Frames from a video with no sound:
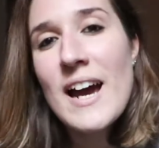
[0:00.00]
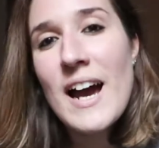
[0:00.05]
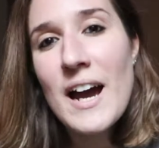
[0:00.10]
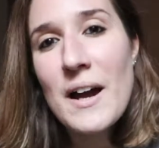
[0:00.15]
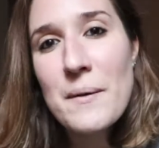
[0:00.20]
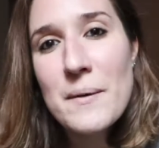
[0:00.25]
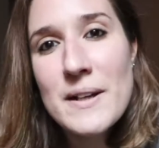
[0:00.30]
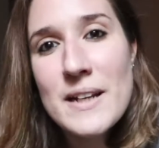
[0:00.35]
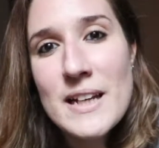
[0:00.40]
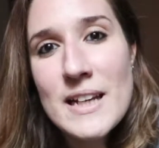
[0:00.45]

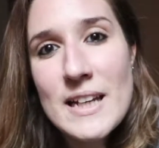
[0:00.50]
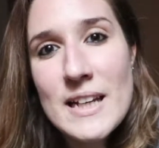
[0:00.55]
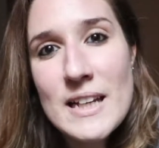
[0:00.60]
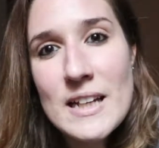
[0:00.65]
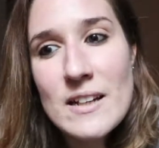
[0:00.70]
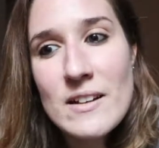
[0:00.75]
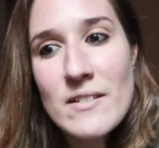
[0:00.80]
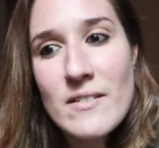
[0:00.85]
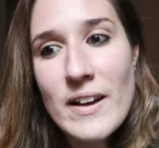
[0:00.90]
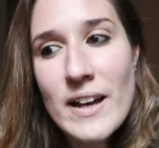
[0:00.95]
I would
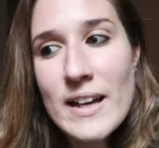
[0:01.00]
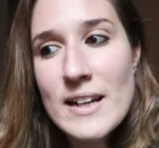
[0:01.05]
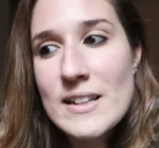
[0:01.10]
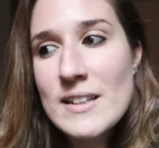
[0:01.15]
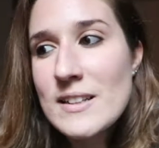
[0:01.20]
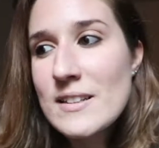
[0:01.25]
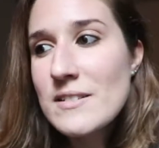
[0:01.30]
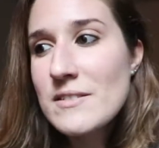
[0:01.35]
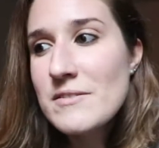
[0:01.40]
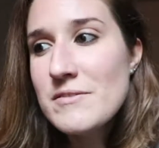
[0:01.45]
eat like
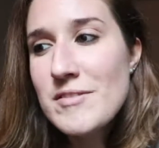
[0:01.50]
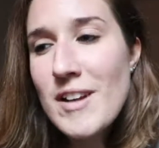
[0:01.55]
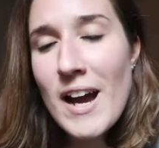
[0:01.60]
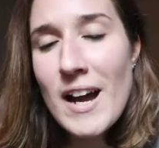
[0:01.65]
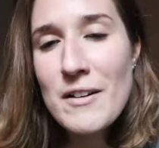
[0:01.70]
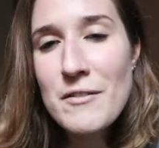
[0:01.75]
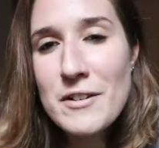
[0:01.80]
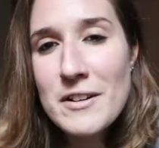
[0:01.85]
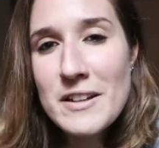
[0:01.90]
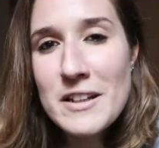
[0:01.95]

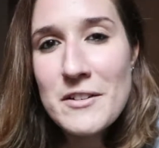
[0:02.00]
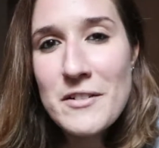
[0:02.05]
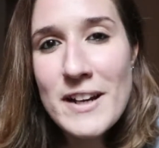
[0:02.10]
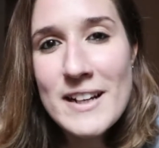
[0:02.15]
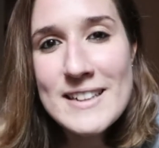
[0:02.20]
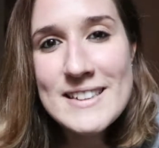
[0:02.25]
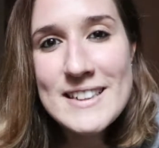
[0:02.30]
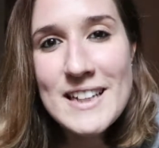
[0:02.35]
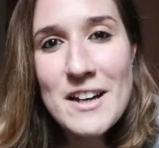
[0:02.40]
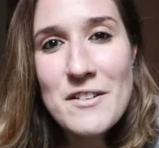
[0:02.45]
not really
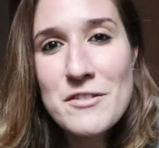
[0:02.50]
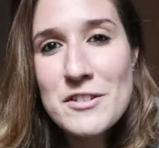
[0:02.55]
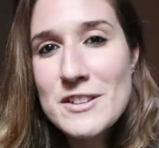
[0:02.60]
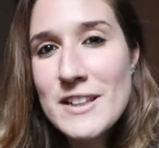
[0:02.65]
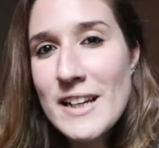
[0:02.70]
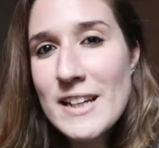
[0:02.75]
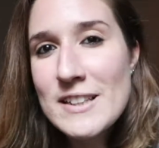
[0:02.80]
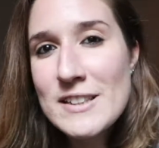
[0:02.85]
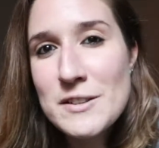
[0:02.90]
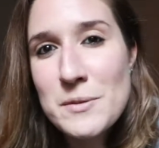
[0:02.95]
great stuff. It was
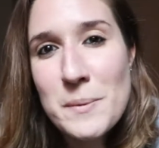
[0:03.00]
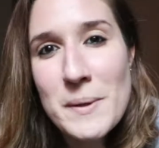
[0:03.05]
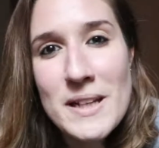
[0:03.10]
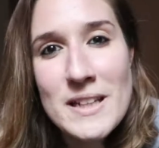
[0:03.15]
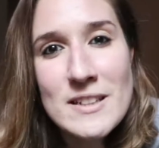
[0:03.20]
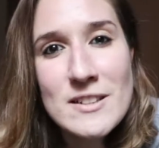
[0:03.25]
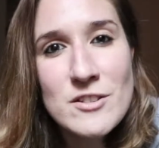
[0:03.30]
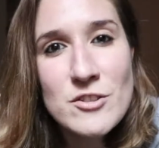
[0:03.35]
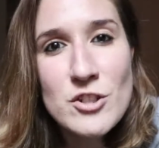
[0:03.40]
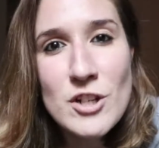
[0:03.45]
like
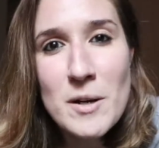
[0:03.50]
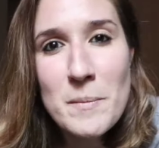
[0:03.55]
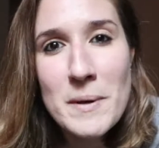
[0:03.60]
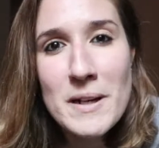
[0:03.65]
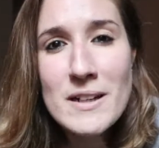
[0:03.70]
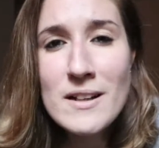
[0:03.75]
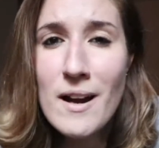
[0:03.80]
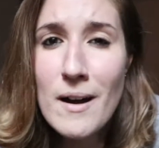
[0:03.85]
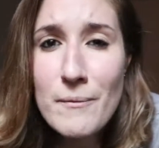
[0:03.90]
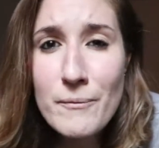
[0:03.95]
Swiss,
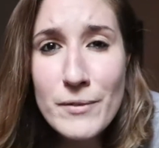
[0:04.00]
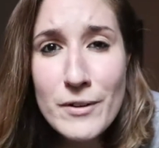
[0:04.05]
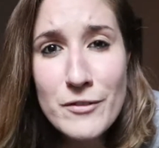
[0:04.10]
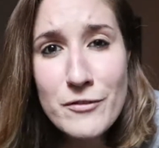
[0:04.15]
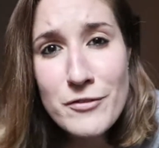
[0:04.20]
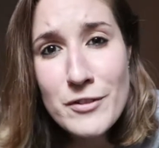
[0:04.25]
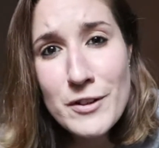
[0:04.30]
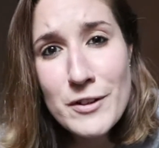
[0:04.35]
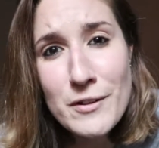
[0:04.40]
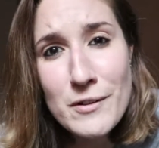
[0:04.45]
German
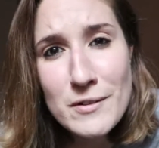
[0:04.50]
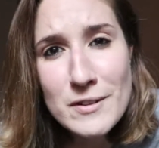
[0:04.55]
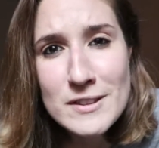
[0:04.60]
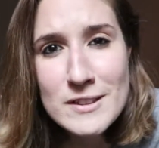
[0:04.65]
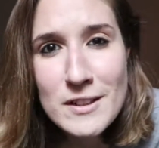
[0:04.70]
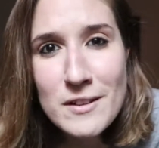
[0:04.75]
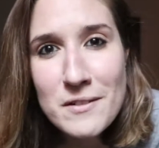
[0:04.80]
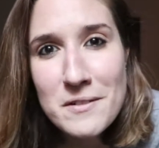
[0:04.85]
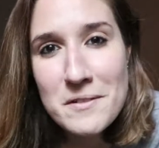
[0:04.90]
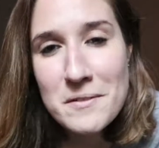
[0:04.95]
comfort food.
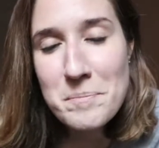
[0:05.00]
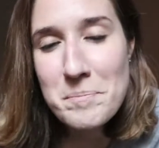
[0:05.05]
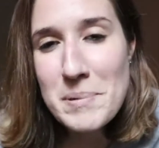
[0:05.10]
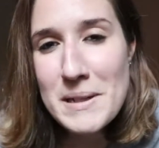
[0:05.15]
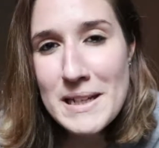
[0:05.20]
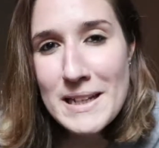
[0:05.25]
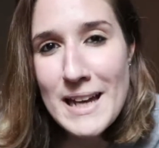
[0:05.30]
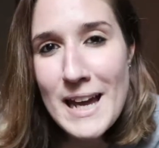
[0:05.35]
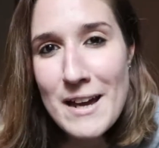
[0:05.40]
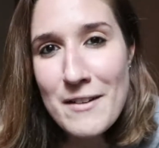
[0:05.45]
So
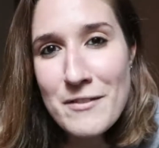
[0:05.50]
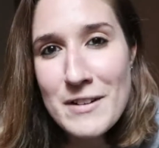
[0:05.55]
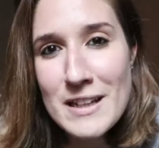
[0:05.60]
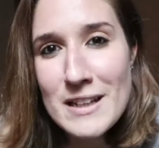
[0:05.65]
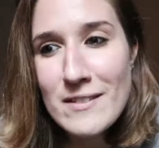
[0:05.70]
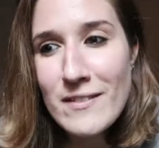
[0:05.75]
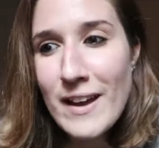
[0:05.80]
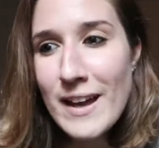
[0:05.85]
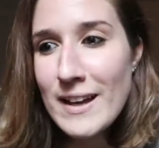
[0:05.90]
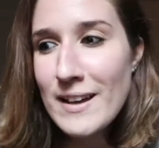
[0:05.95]
big,
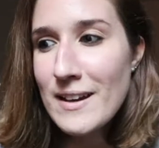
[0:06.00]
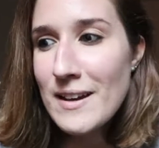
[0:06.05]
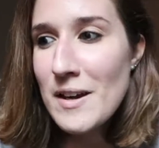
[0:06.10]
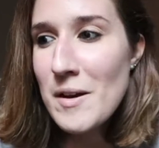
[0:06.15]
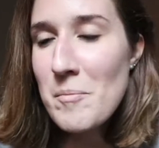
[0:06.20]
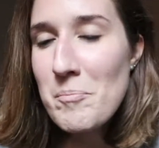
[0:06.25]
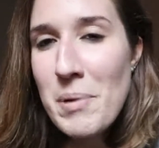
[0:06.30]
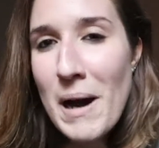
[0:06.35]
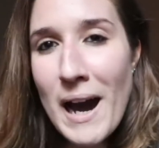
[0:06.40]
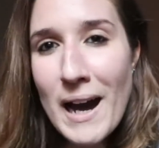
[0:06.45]
heavy,
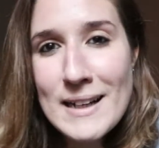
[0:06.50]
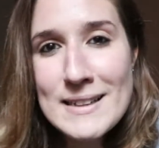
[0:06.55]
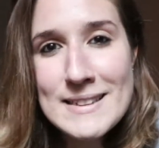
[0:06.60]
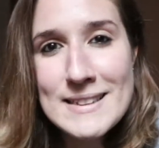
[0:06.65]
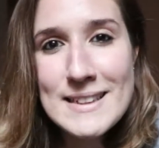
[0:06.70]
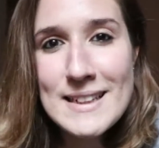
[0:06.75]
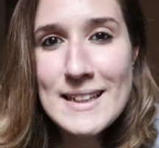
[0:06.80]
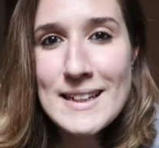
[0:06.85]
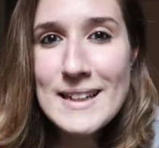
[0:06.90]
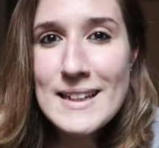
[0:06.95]
like
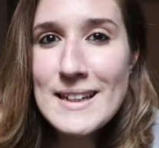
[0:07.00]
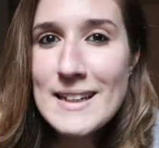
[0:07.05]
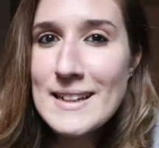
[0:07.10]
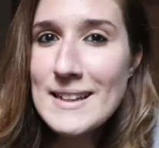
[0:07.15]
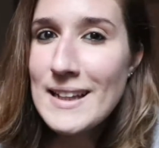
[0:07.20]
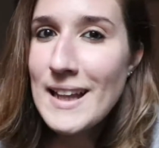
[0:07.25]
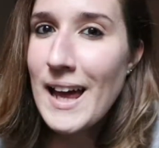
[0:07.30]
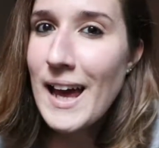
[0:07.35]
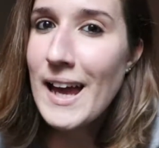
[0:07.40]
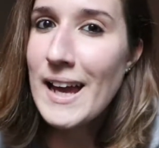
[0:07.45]
pasta
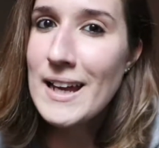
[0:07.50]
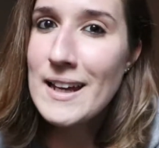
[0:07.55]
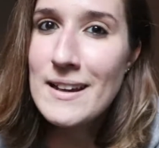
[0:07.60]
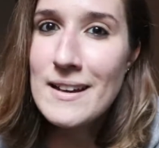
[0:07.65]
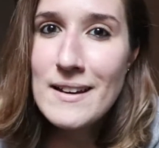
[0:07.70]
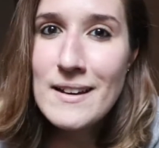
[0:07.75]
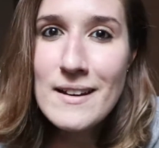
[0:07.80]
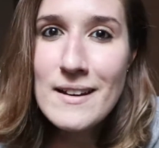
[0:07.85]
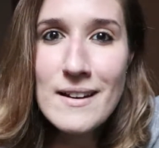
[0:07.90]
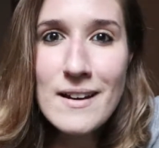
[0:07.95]
and like
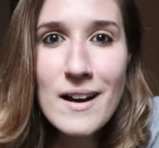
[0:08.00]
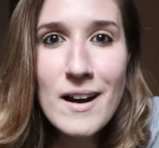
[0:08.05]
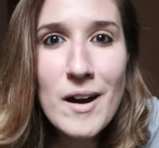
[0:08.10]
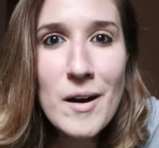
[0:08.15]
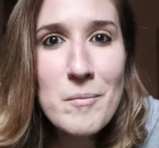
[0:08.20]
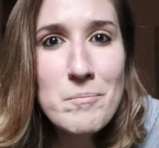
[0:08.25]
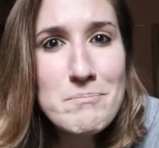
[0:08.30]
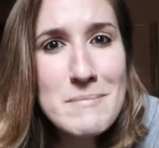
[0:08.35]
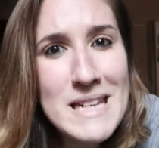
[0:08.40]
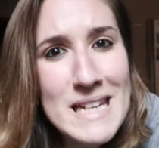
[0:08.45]

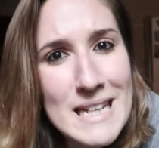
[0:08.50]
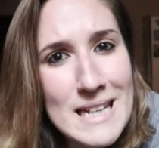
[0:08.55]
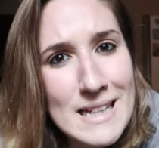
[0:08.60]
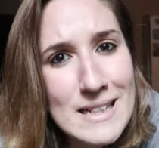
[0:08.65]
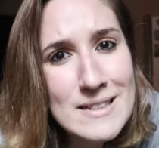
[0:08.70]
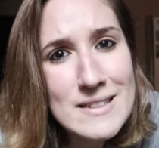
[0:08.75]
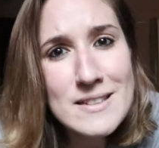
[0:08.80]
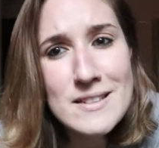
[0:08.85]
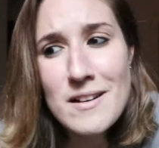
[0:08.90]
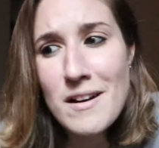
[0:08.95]
um,
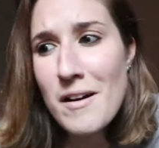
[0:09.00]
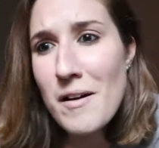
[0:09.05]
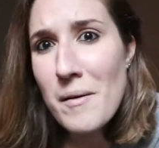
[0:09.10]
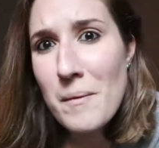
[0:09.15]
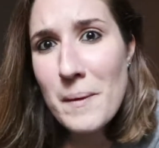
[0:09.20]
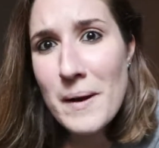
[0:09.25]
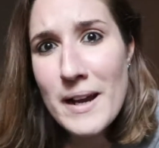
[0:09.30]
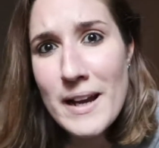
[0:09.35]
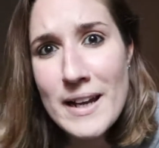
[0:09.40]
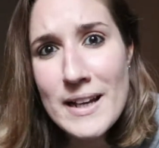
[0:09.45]
meat
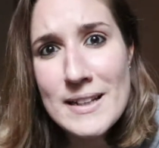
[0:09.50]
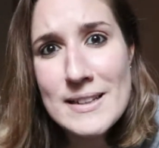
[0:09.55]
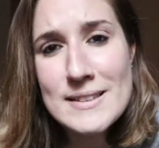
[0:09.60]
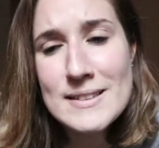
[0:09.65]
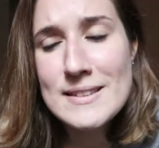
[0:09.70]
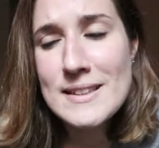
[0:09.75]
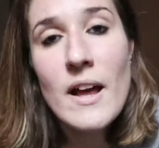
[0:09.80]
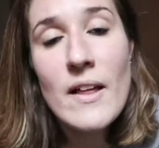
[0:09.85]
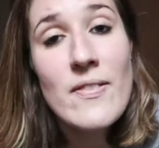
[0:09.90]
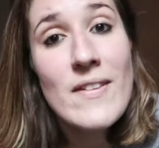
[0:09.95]

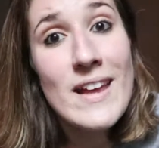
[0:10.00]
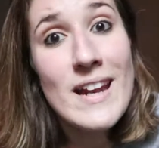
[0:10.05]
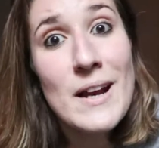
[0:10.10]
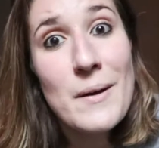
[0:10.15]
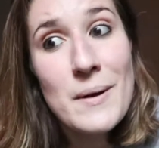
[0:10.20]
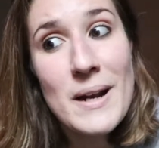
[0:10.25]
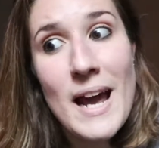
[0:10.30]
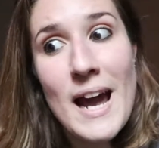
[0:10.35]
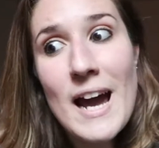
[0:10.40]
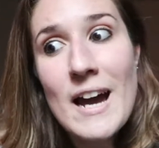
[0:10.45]
always. And then
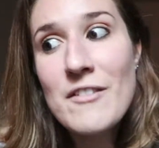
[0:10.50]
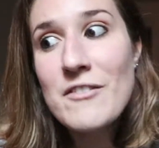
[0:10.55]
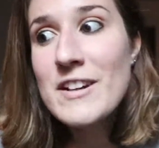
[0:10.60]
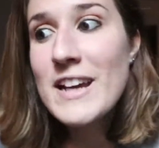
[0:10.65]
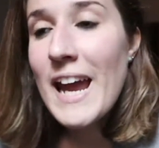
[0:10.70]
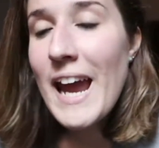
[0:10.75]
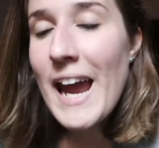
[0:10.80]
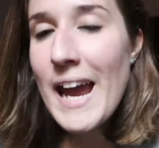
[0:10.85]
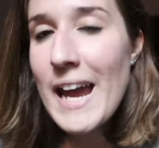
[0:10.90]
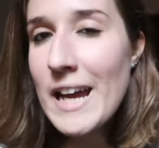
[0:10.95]
I would have
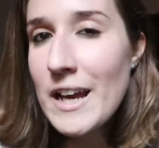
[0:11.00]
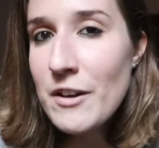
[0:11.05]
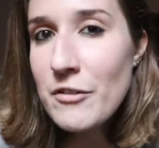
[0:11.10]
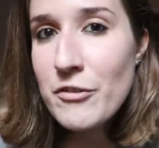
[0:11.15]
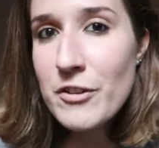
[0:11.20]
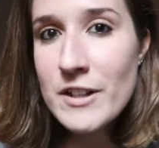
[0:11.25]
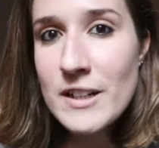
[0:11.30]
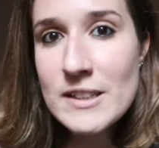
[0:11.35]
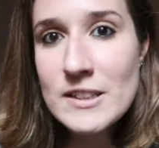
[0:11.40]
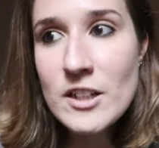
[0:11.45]
cake
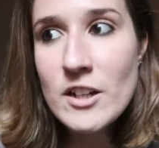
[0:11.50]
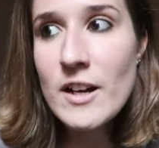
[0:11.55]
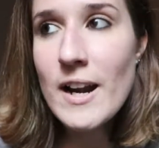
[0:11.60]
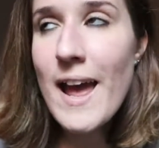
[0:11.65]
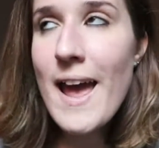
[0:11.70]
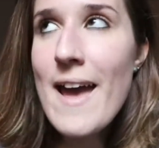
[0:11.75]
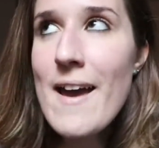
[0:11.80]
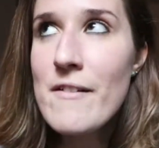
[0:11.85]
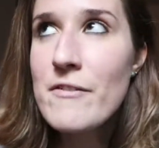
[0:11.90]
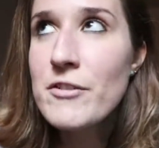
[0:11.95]
for dessert
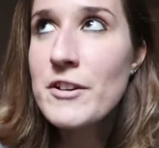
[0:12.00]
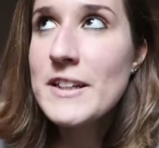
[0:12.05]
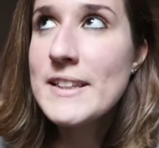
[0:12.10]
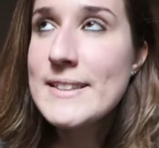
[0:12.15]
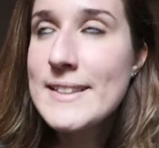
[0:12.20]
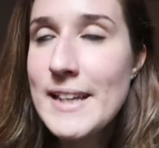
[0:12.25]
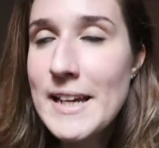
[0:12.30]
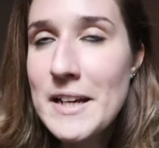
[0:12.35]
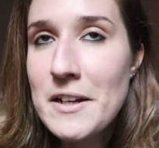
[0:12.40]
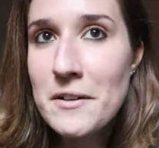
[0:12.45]
every
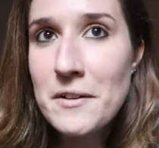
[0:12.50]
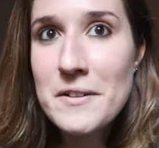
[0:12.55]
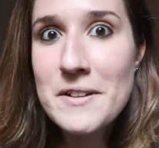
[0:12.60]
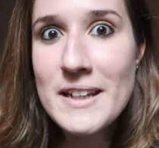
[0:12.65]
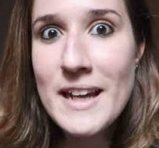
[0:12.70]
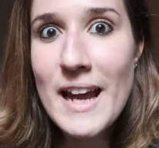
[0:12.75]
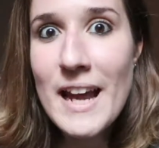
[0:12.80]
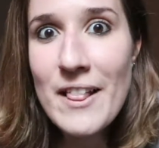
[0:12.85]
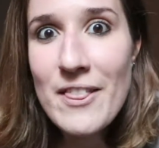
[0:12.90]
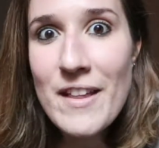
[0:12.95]
single
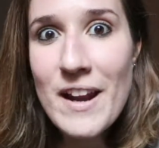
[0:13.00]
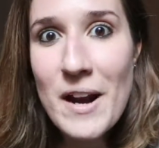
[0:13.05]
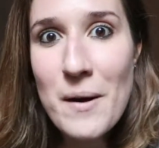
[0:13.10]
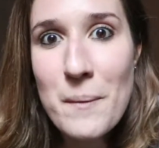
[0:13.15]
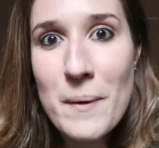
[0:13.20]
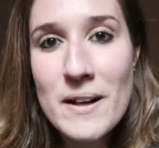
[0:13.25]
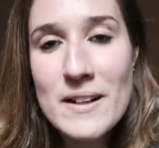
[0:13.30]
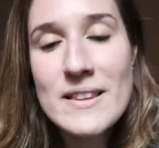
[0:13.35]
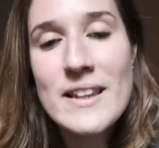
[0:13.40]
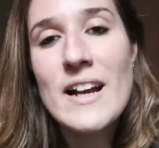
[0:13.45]
day that I
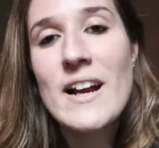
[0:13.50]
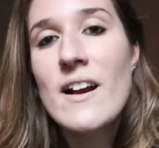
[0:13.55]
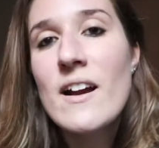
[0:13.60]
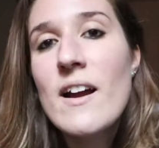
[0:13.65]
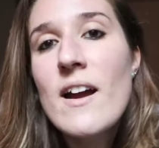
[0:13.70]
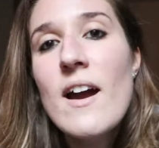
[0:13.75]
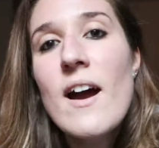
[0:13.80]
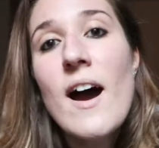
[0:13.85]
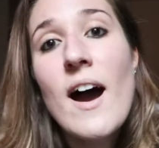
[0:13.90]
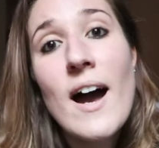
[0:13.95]
worked there.